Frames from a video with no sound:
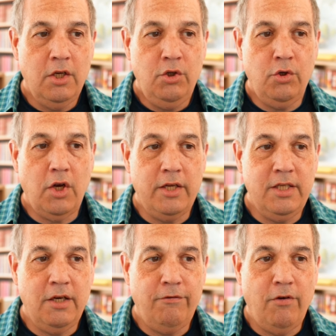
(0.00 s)
you could
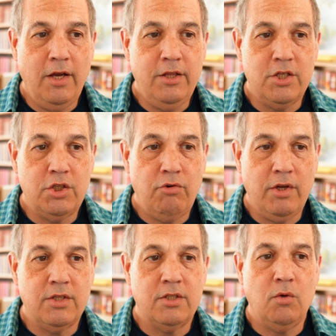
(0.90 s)
identify the
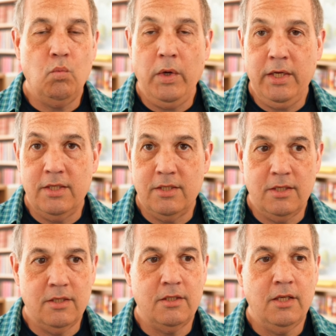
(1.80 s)
strengths and
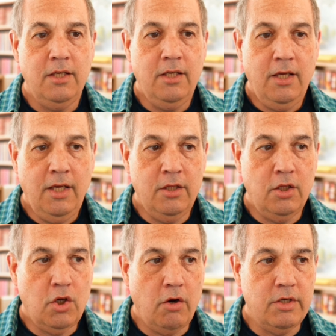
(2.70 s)
weaknesses in
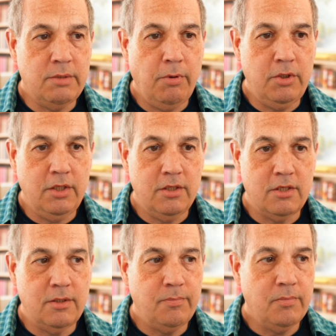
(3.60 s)
the correspondence.